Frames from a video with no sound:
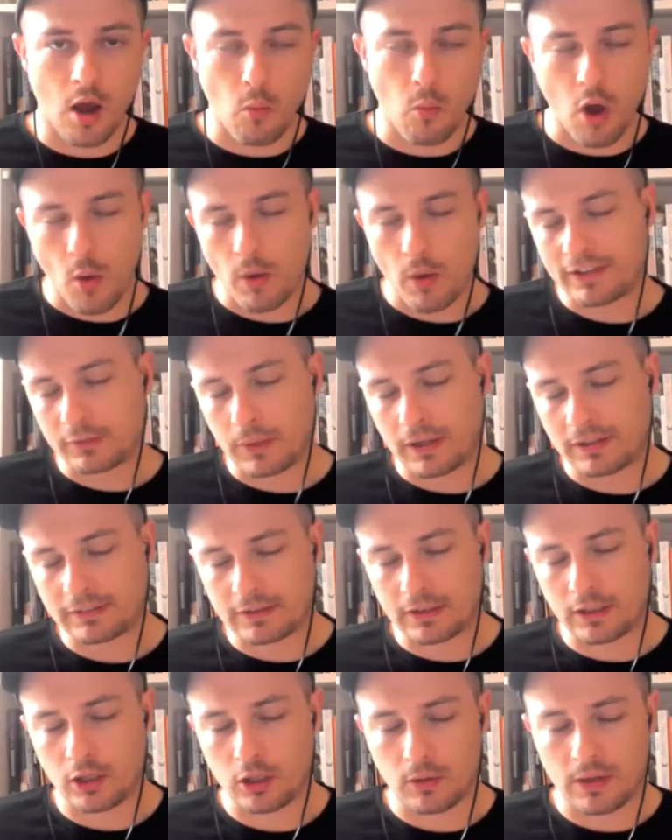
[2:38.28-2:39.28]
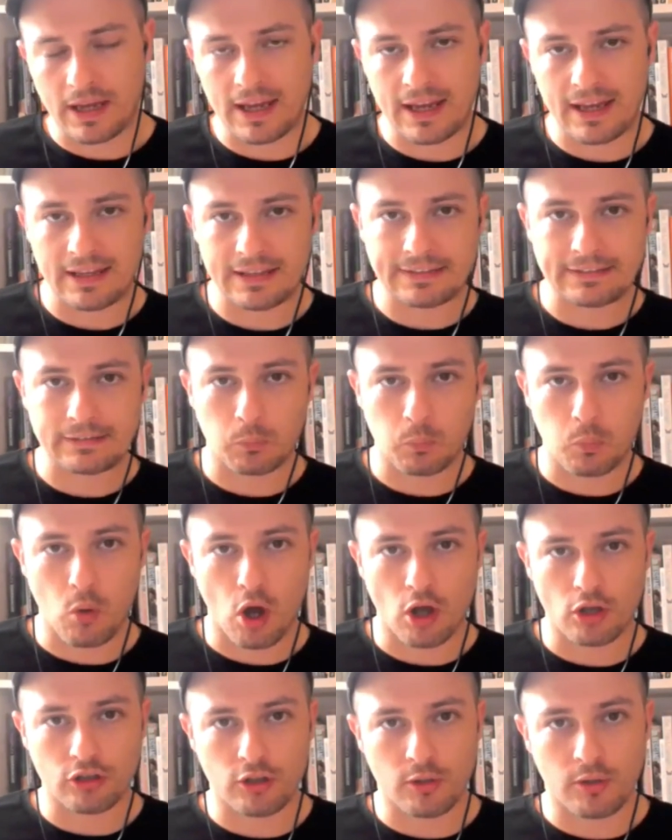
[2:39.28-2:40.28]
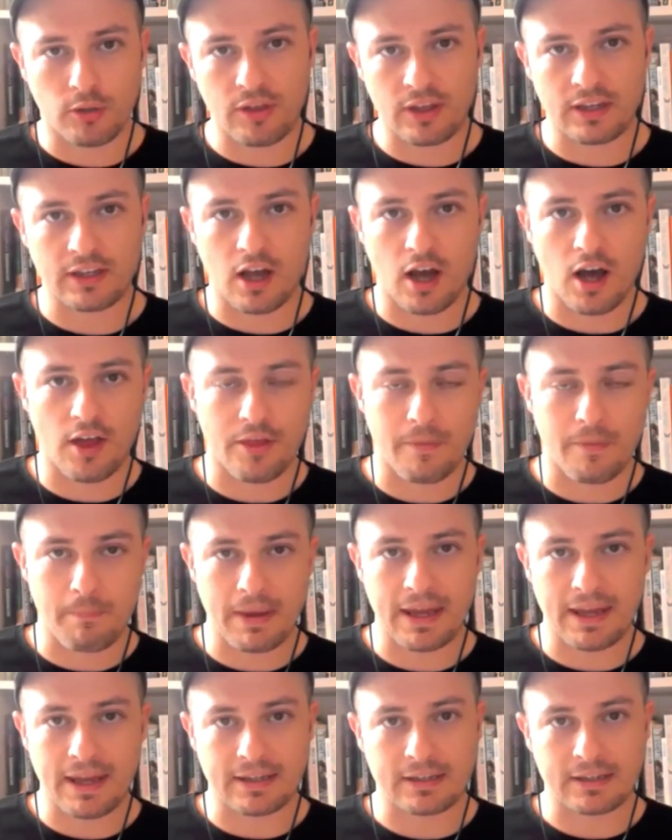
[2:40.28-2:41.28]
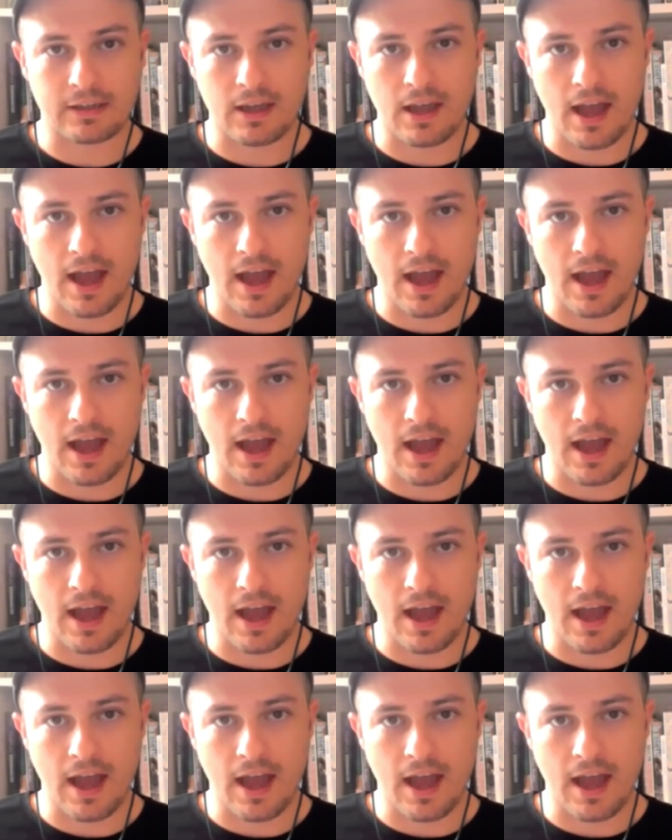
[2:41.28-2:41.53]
what I wanted to ask you is what you think are the big